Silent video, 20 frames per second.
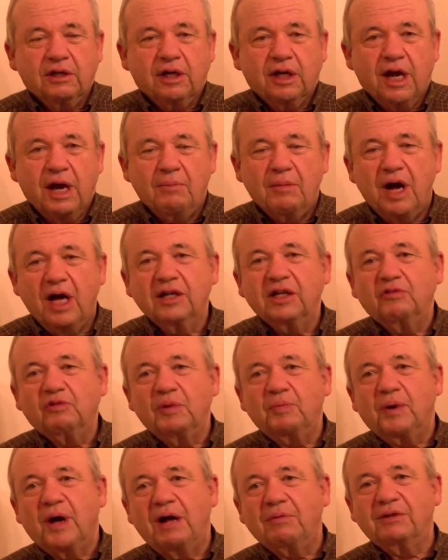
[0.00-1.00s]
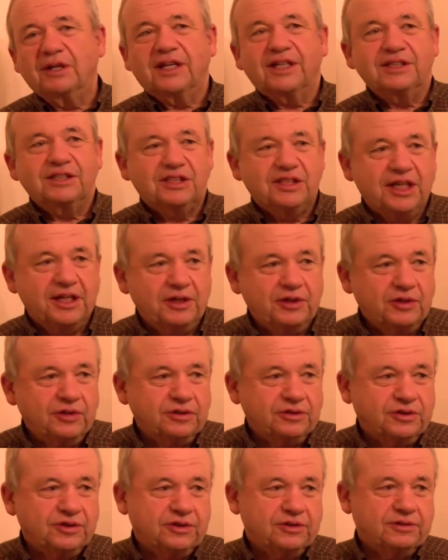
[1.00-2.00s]
among the Republican
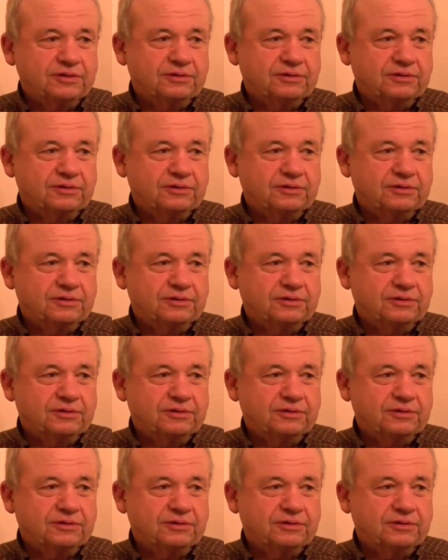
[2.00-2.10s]
senators,